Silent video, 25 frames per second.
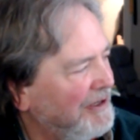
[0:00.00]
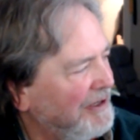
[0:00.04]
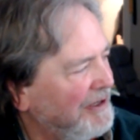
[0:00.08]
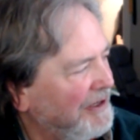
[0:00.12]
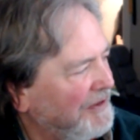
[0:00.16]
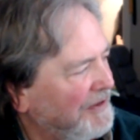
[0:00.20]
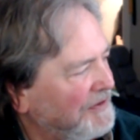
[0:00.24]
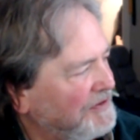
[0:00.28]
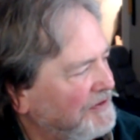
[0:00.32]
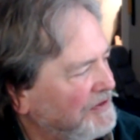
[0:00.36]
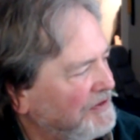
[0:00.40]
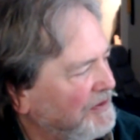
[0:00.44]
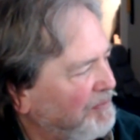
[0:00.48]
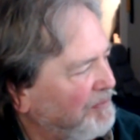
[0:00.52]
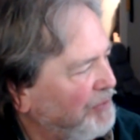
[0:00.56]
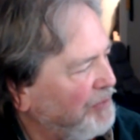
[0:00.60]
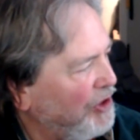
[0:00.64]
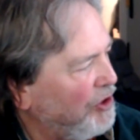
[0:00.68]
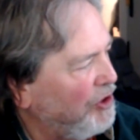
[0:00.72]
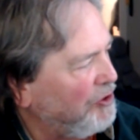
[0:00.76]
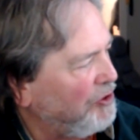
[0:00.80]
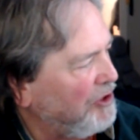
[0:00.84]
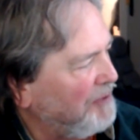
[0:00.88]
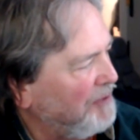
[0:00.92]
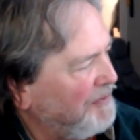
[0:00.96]
And this is a
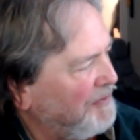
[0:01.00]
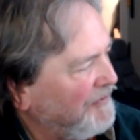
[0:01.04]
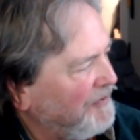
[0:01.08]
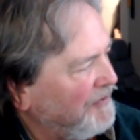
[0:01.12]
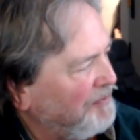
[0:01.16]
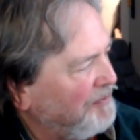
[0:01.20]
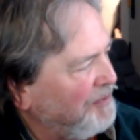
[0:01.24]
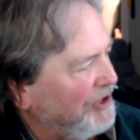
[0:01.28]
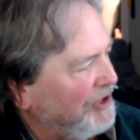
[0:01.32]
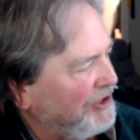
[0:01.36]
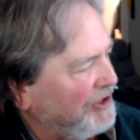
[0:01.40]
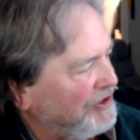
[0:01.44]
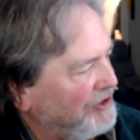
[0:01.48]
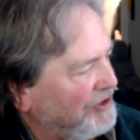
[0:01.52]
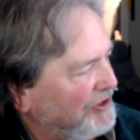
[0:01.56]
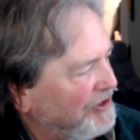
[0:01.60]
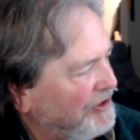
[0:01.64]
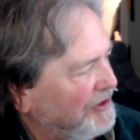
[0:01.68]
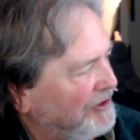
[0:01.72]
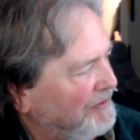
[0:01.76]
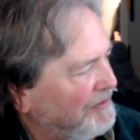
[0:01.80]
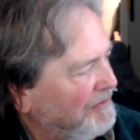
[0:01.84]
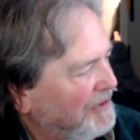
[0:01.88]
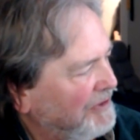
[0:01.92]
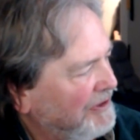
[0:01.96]
blow up of a
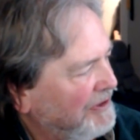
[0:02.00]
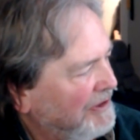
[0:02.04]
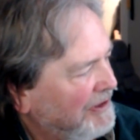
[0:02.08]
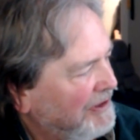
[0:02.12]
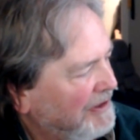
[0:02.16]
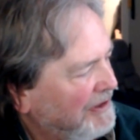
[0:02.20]
picture,